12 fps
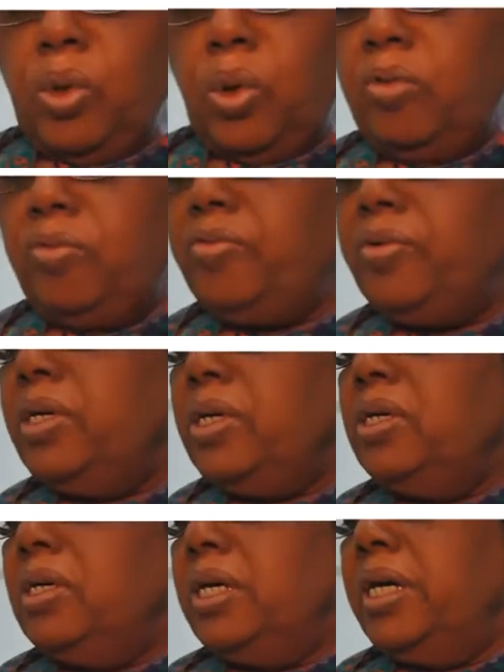of
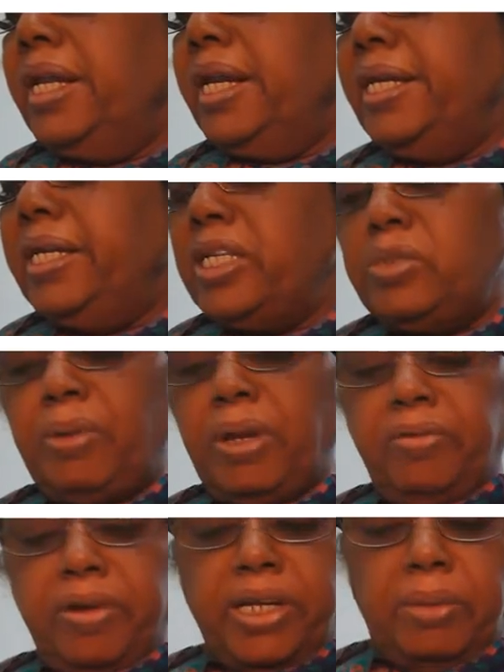greatest
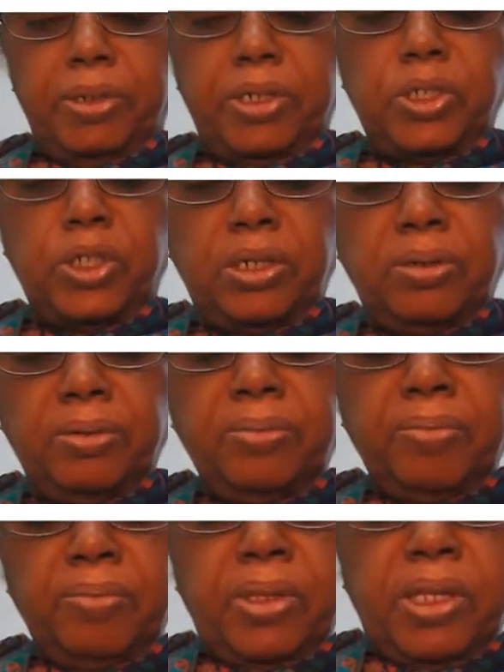pelvic dimension.
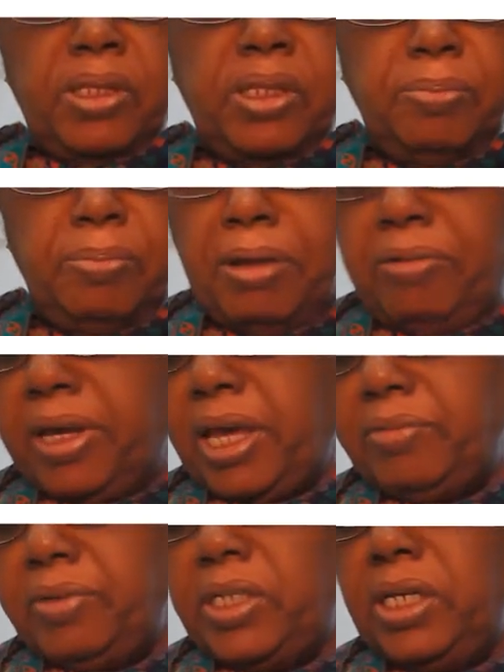The pelvic
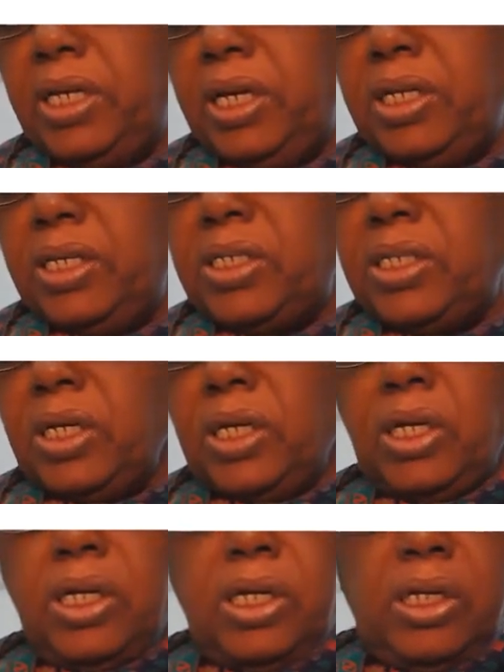cavity is
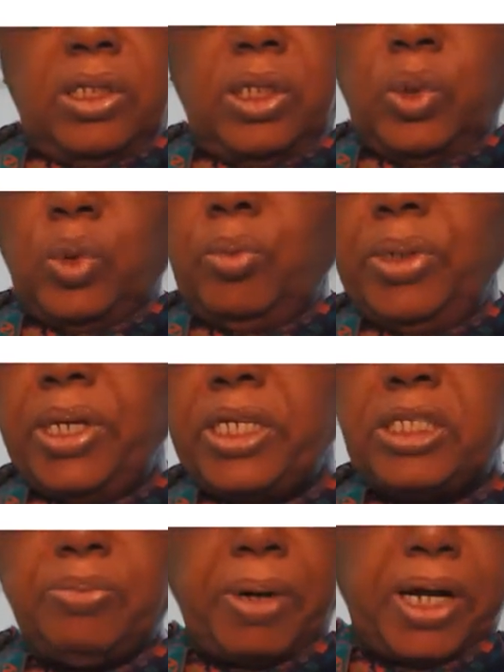the
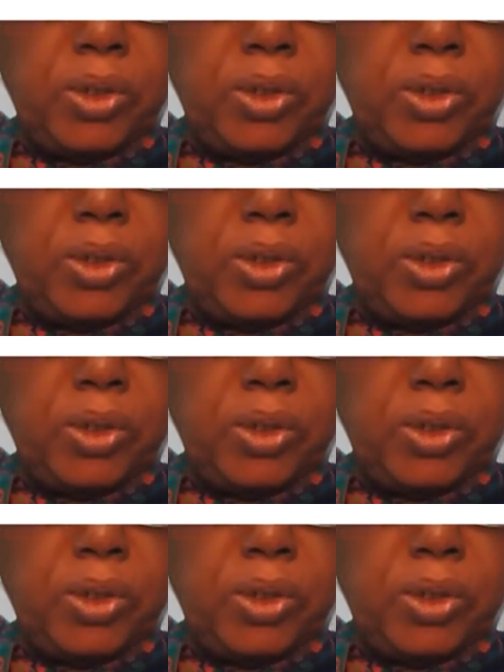roomiest part